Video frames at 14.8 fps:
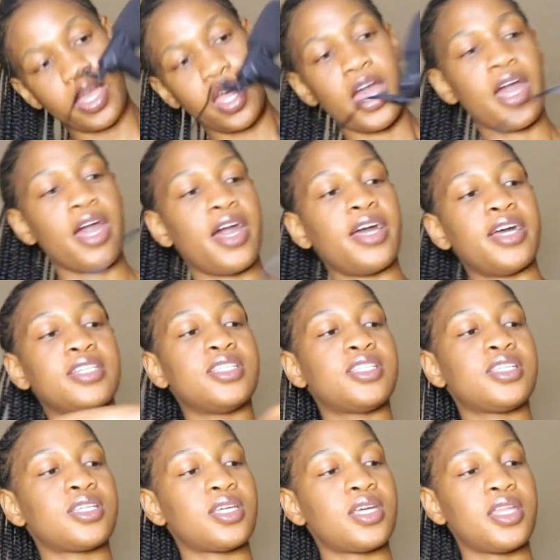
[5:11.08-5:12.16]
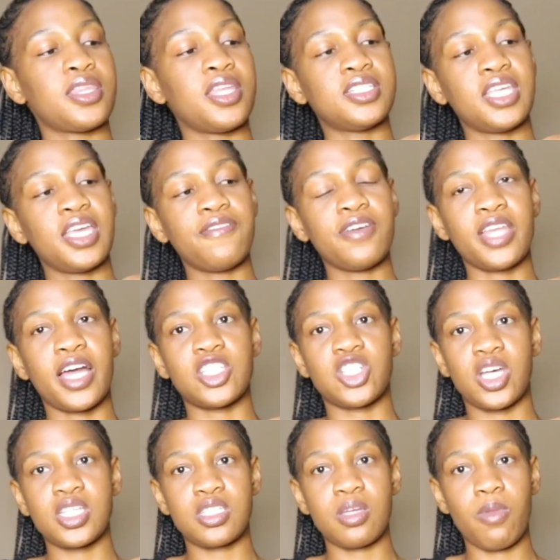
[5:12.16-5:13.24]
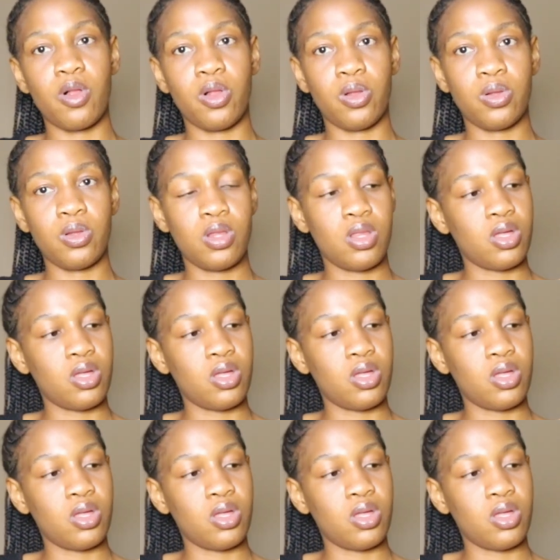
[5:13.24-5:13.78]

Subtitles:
And There's even adjustable.